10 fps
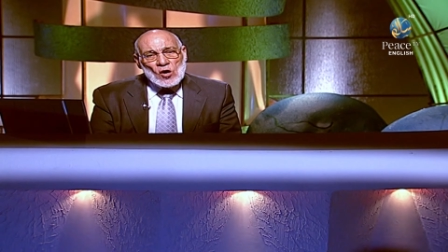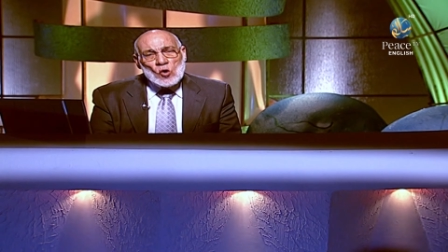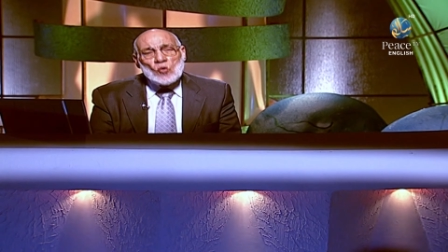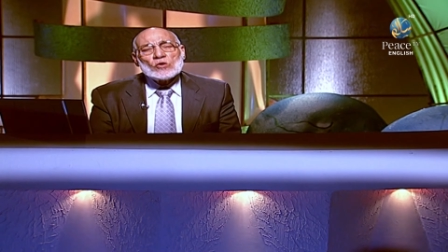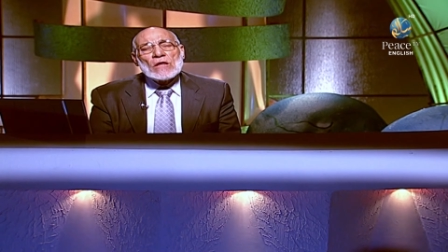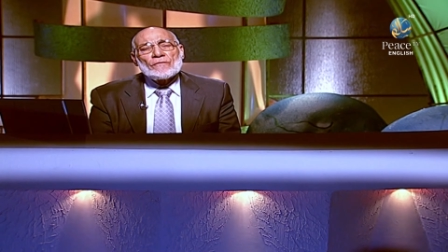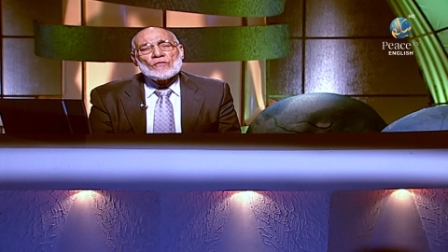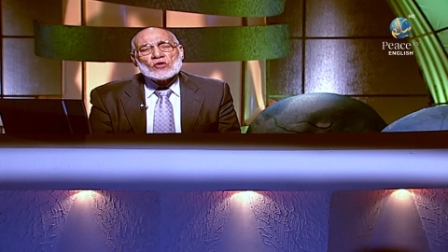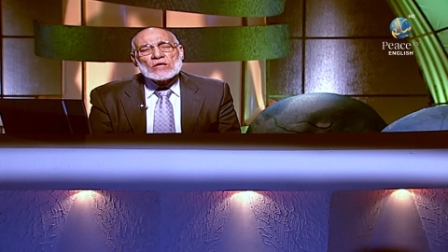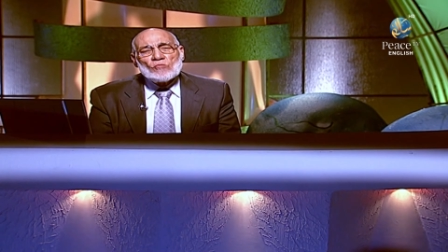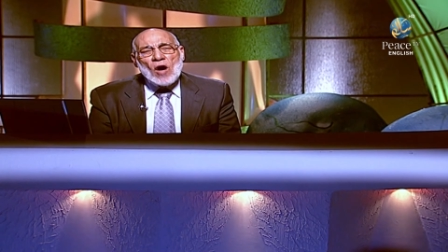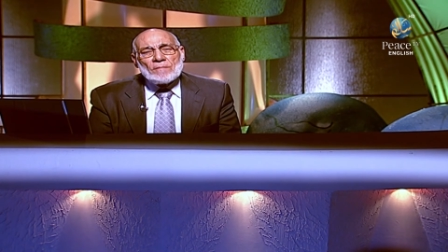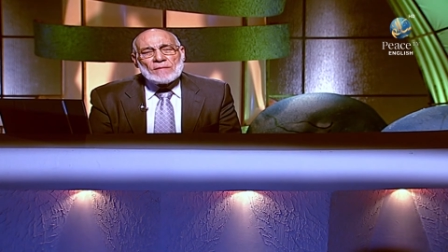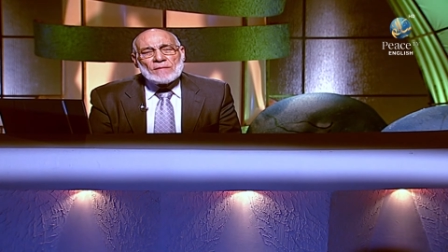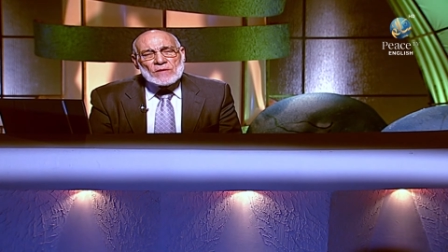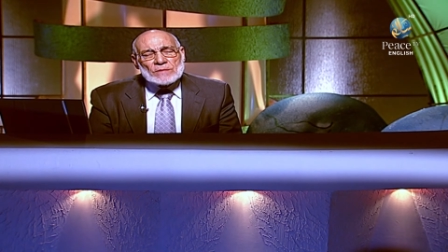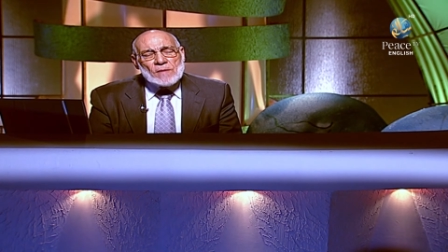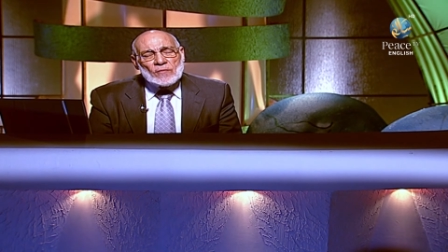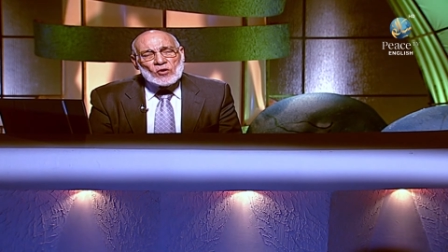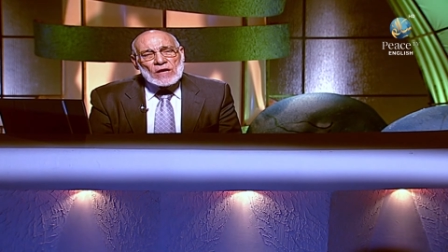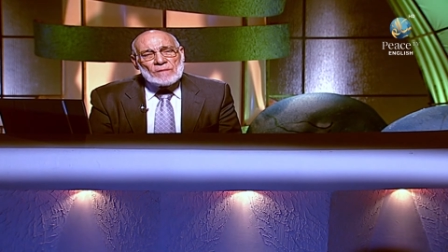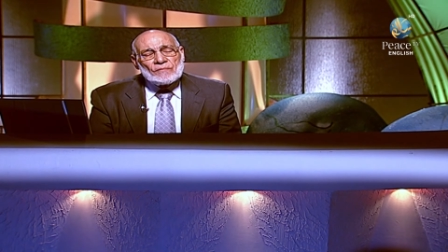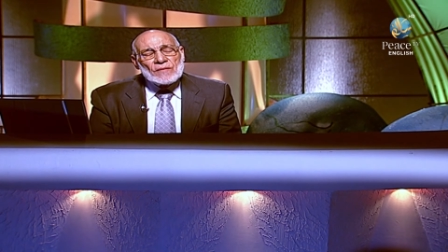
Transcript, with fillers: Who would have forced Muhammad, peace be upon him,